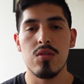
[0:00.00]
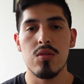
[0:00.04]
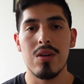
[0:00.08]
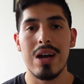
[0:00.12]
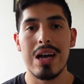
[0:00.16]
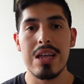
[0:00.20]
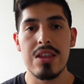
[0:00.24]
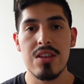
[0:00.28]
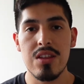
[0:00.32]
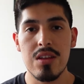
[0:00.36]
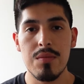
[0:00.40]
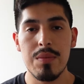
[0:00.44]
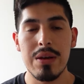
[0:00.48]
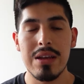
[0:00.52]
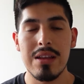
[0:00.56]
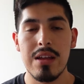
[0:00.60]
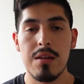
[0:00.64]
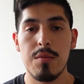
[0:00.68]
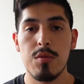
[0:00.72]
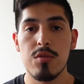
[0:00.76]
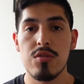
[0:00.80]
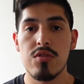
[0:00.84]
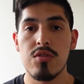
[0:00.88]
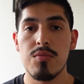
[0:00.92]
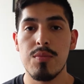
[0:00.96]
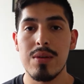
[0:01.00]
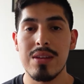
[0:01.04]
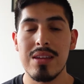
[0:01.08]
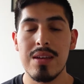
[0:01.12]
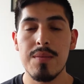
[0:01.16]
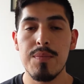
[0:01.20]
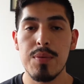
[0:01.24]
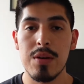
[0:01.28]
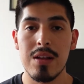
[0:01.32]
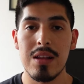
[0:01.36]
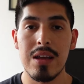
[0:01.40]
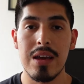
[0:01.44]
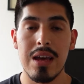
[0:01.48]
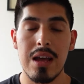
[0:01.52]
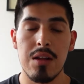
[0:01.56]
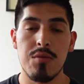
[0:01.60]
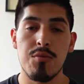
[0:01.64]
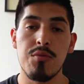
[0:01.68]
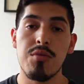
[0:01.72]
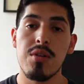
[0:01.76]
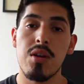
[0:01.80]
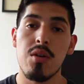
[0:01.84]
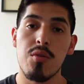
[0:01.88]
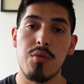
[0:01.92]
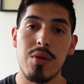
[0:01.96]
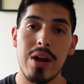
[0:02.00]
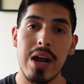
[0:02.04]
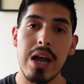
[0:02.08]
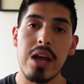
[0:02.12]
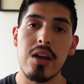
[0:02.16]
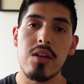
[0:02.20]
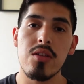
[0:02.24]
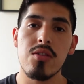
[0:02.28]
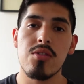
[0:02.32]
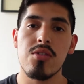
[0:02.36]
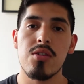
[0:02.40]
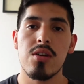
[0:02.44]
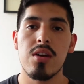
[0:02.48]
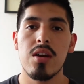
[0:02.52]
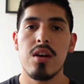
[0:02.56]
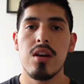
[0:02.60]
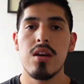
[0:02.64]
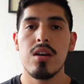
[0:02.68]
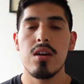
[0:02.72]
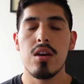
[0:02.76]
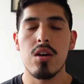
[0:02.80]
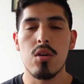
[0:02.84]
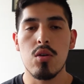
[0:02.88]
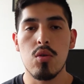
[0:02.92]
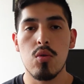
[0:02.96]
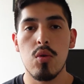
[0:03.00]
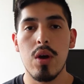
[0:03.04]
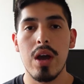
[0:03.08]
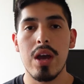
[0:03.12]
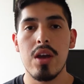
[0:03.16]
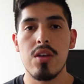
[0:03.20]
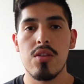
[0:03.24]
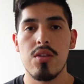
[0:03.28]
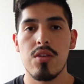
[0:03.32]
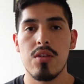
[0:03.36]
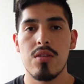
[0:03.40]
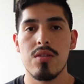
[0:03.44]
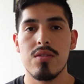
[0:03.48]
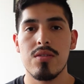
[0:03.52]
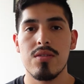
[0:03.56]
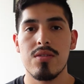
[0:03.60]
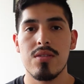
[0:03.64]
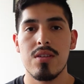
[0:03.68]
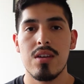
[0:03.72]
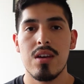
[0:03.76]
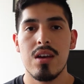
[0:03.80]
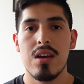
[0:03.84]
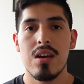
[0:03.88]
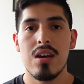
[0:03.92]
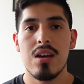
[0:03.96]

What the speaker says: actually being able to manipulate and rearrange equations,